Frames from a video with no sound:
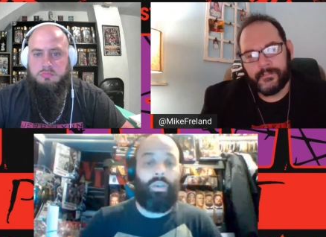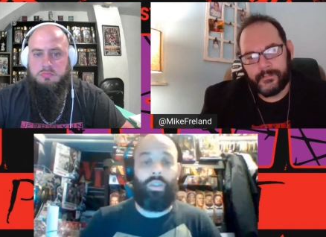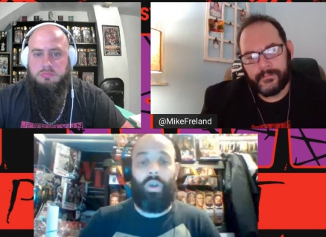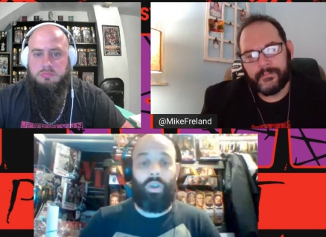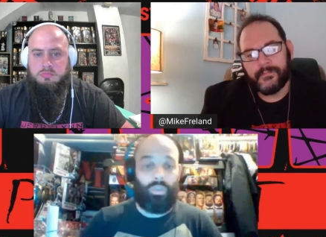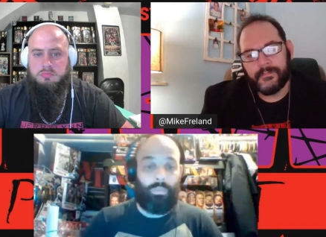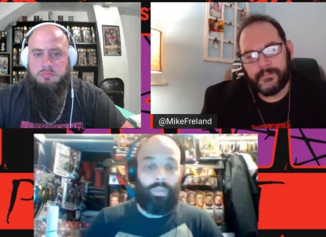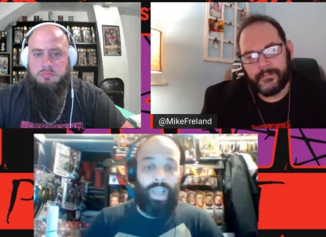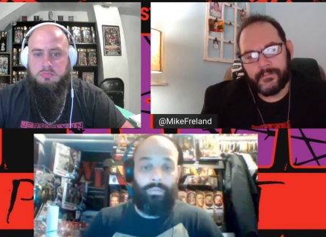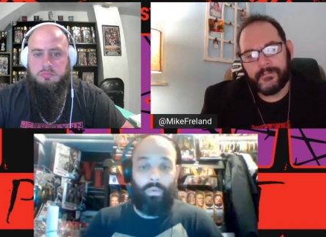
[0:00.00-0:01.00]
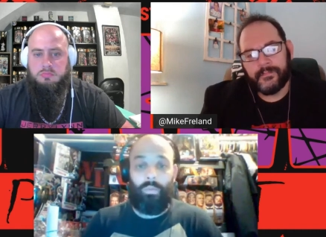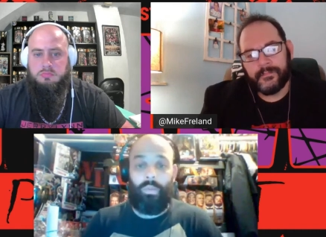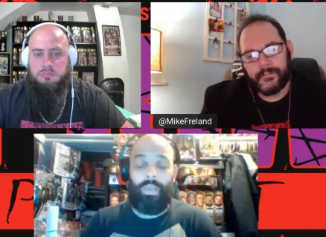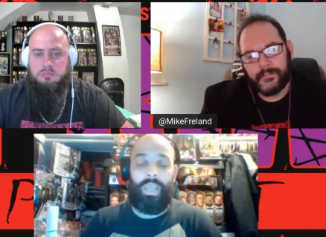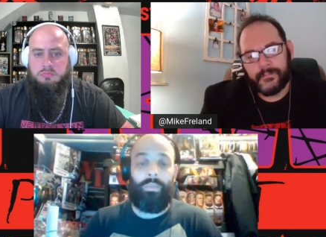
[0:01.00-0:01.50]
Speaker 1: on a larger platform
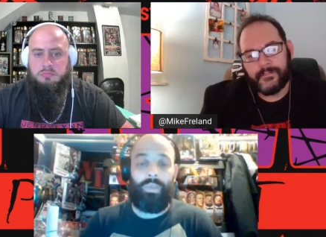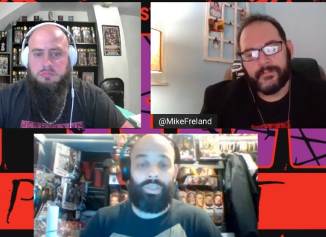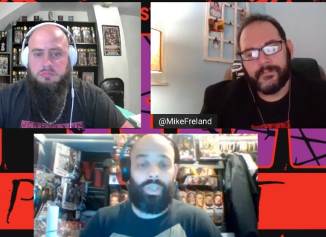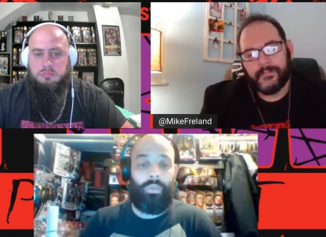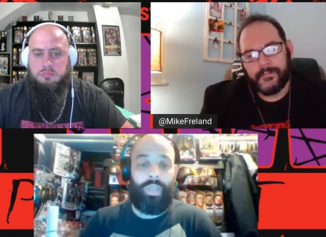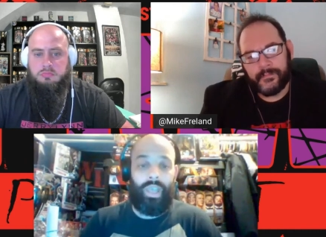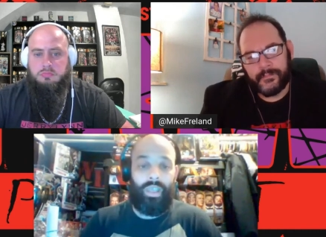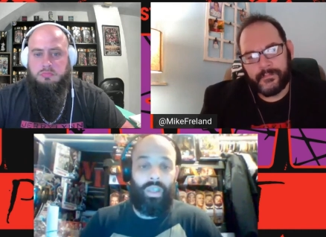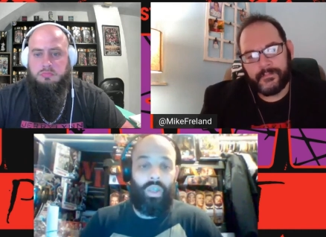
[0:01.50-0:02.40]
to be able to show that